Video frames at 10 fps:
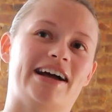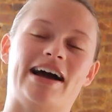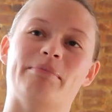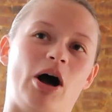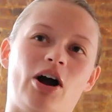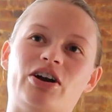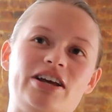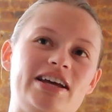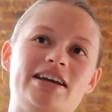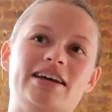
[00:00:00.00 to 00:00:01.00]
Like I'm
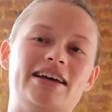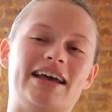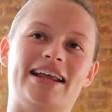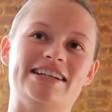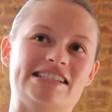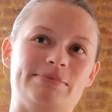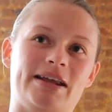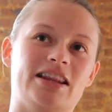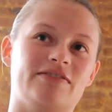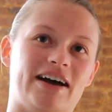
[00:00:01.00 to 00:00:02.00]
already
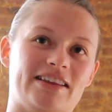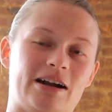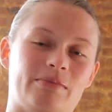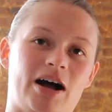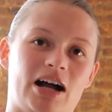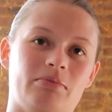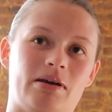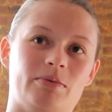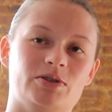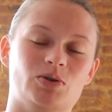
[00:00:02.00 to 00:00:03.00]
anticipating the fact that I'm not gonna
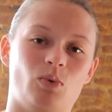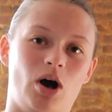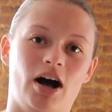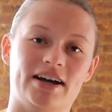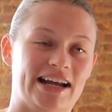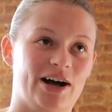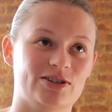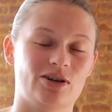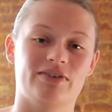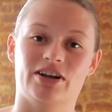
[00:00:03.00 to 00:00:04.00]
be able to walk and I
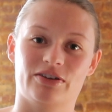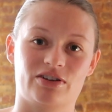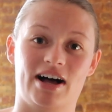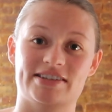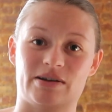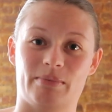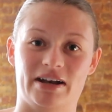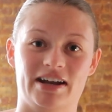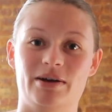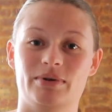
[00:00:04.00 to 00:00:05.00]
also have another class on
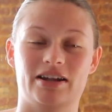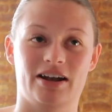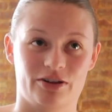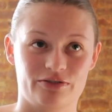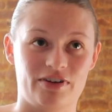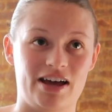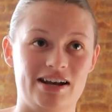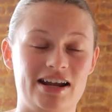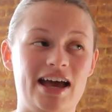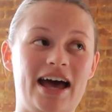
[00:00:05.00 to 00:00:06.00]
Monday with another
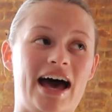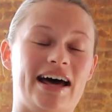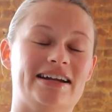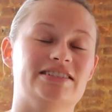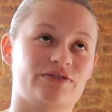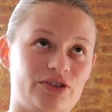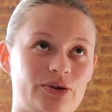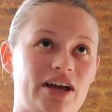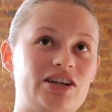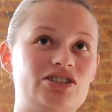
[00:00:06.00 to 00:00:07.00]
friend at a different
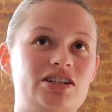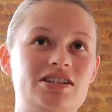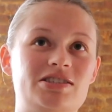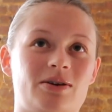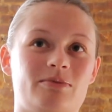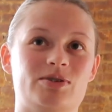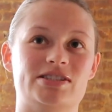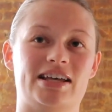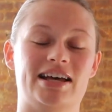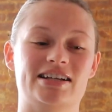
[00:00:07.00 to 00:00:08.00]
location. So I'm
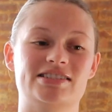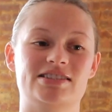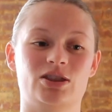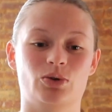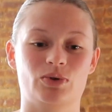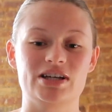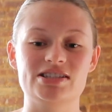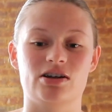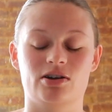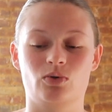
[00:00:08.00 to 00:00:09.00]
just like three
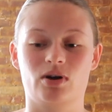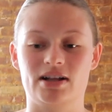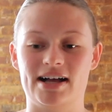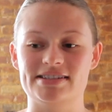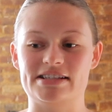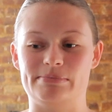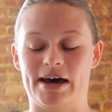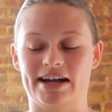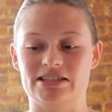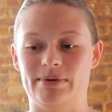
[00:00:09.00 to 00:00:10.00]
solid core classes
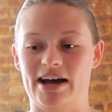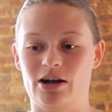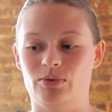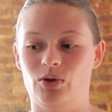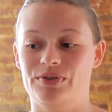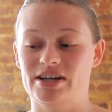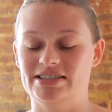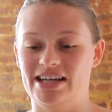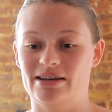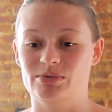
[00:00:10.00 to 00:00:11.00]
back to back with only a
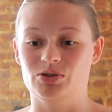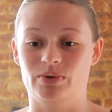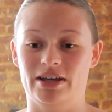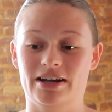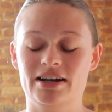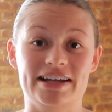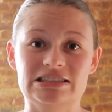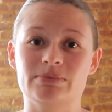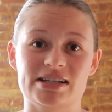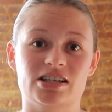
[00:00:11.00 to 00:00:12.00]
day in between. I
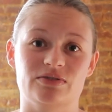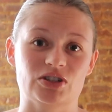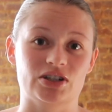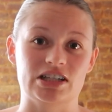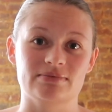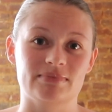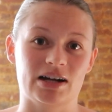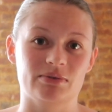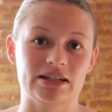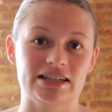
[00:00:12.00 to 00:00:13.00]
did myself dirty.
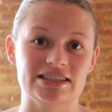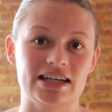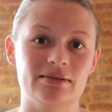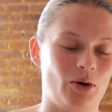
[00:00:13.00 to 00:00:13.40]
I really did.